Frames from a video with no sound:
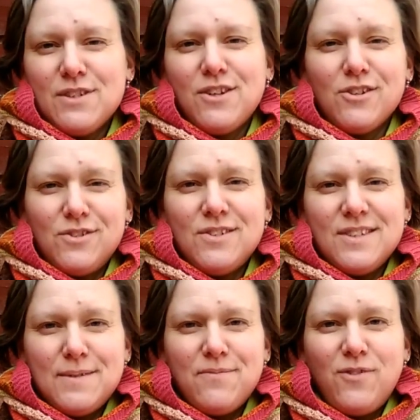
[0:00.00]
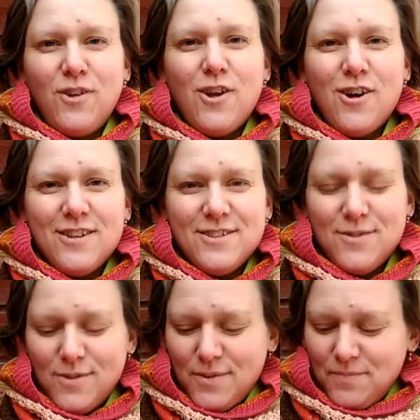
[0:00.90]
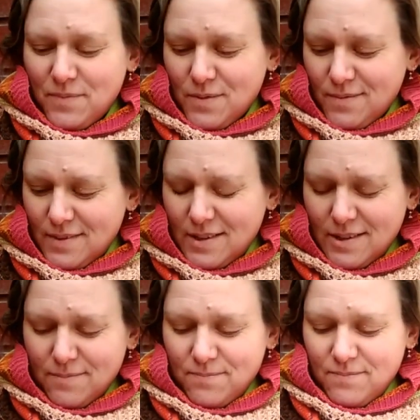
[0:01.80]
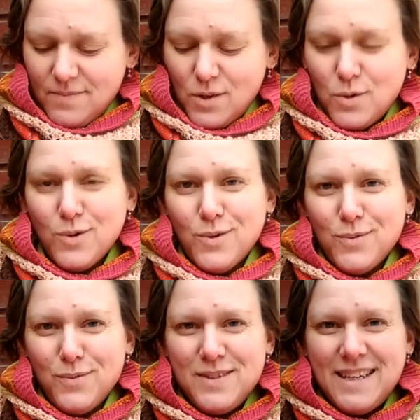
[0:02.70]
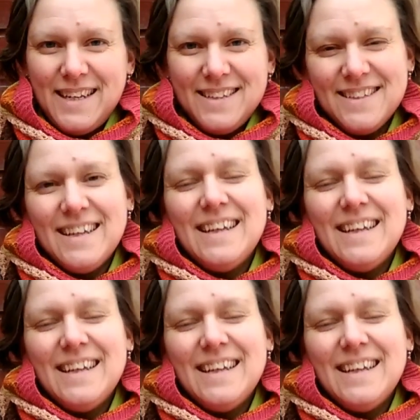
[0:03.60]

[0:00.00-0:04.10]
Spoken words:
gotten some flaws or holes in it